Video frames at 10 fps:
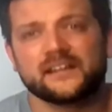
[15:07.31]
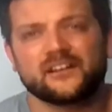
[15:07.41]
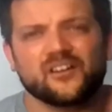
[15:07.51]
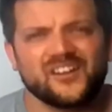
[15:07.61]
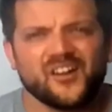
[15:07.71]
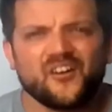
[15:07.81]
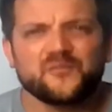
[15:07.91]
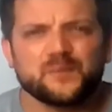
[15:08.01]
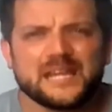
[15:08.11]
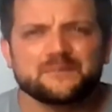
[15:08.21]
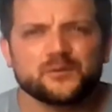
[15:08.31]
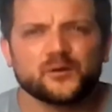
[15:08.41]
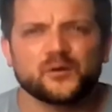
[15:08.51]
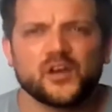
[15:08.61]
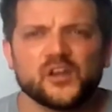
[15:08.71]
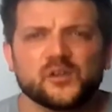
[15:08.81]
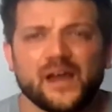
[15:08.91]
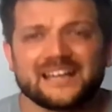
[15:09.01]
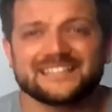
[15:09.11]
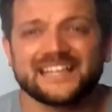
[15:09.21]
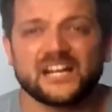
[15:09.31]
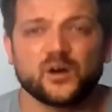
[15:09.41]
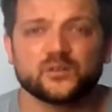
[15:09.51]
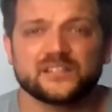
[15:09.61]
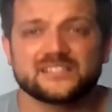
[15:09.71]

there are a lot of people who, as they get older,